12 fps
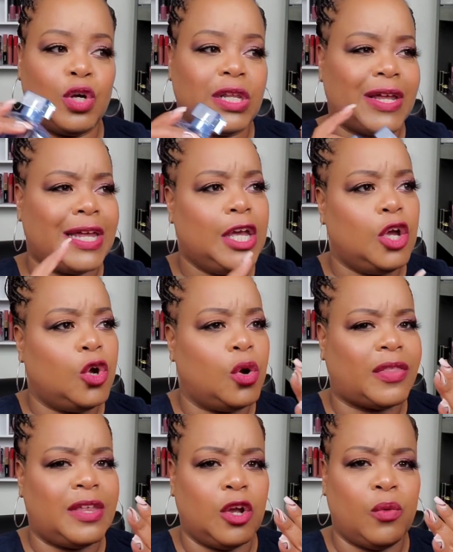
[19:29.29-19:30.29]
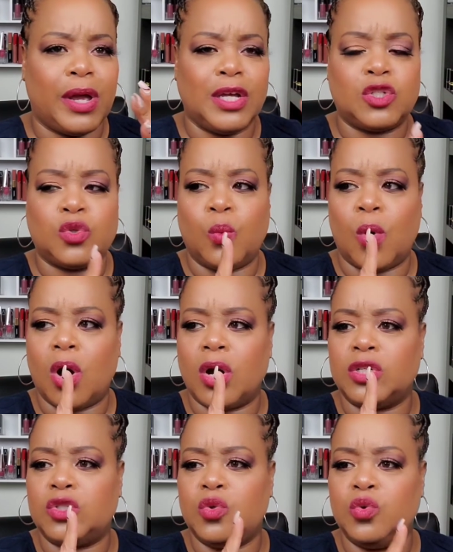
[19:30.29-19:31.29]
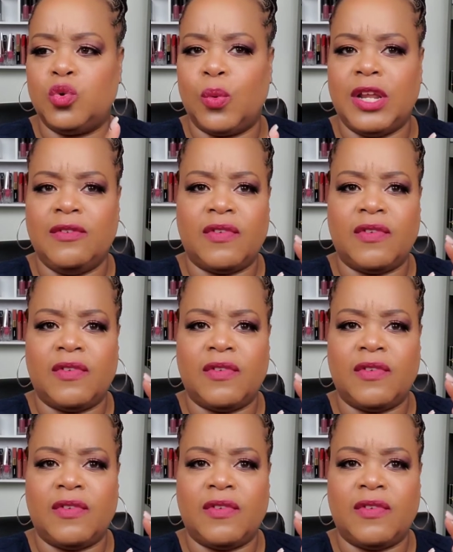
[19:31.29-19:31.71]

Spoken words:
Like, I think Grand Soir is $225.